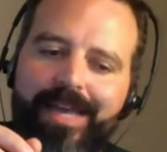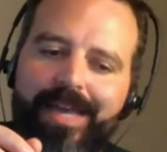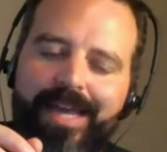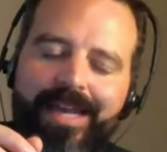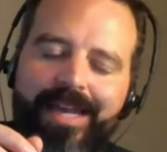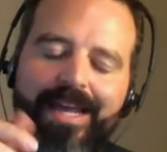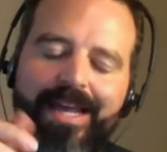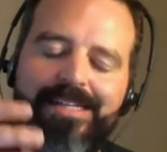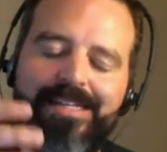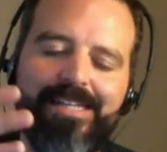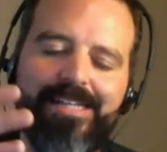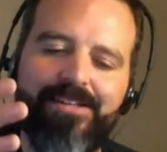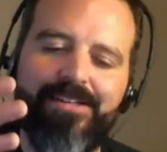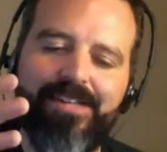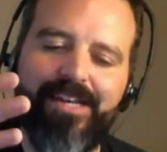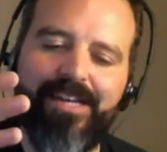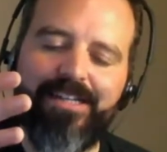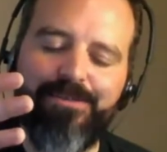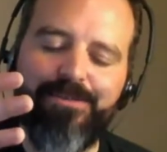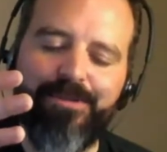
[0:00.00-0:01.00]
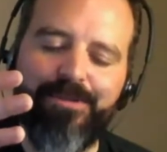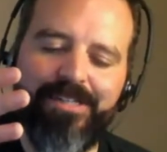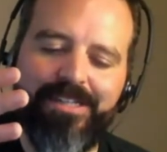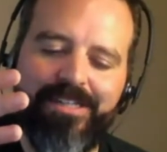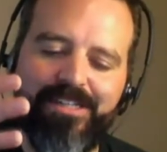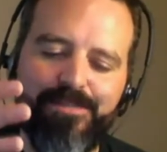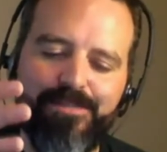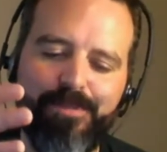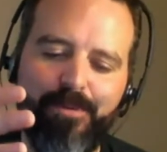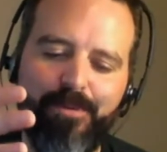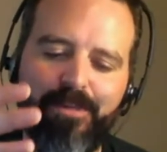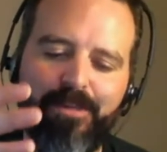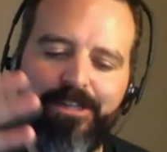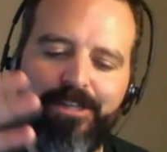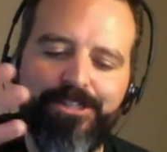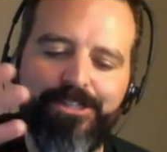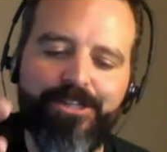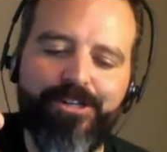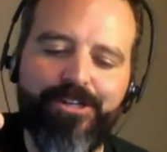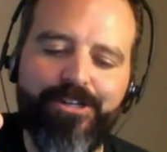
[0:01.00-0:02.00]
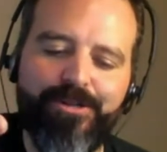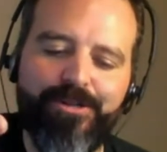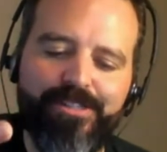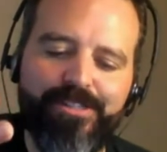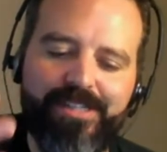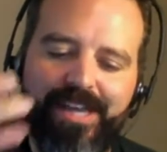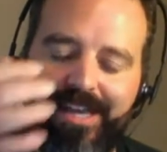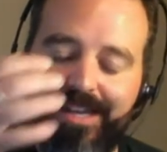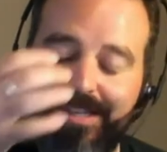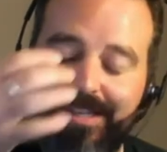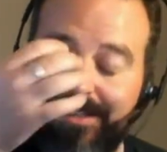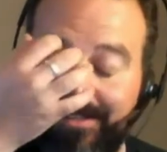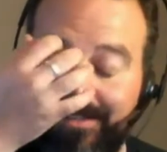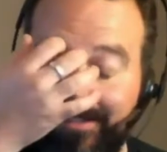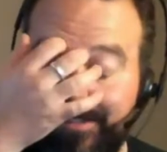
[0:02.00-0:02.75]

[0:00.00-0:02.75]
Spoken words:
and it sounds like someone did this, but what you should do is like